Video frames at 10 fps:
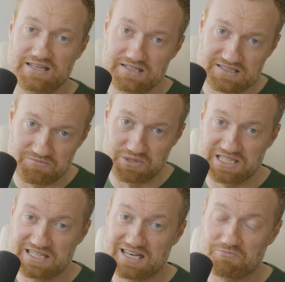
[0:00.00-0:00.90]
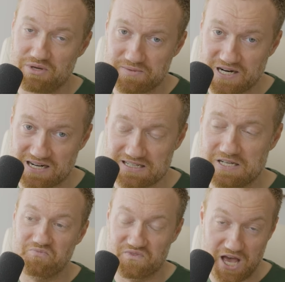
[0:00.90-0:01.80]
ECB, and PBOC.
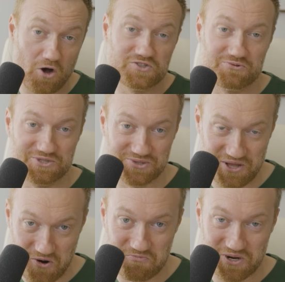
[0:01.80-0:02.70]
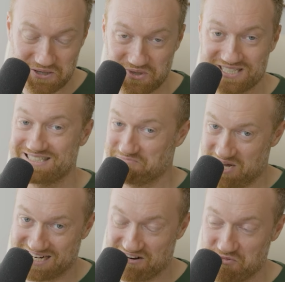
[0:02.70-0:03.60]
They also were doing their own money printing to
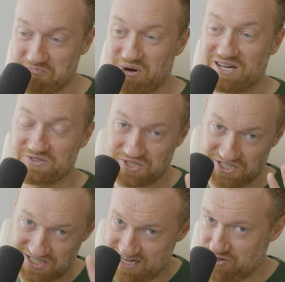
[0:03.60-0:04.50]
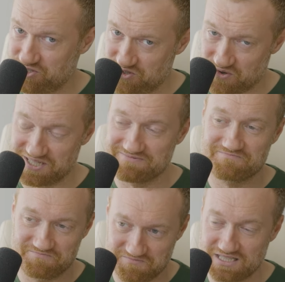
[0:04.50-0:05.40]
buy government bonds, which is another story.
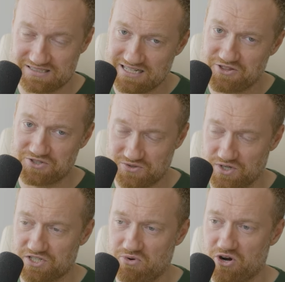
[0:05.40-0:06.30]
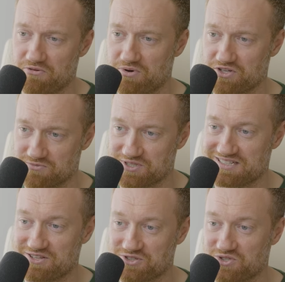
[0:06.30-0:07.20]
It's another story. It's part of the puzzle, but it's
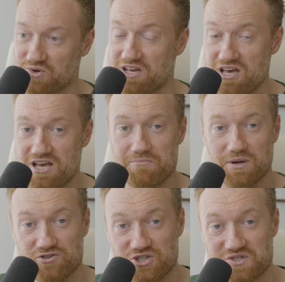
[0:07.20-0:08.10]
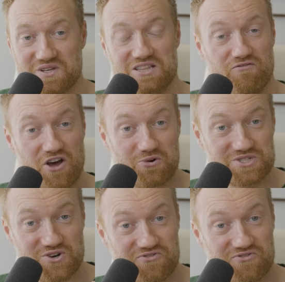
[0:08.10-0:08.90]
another story. But if you just look at the Federal Reserve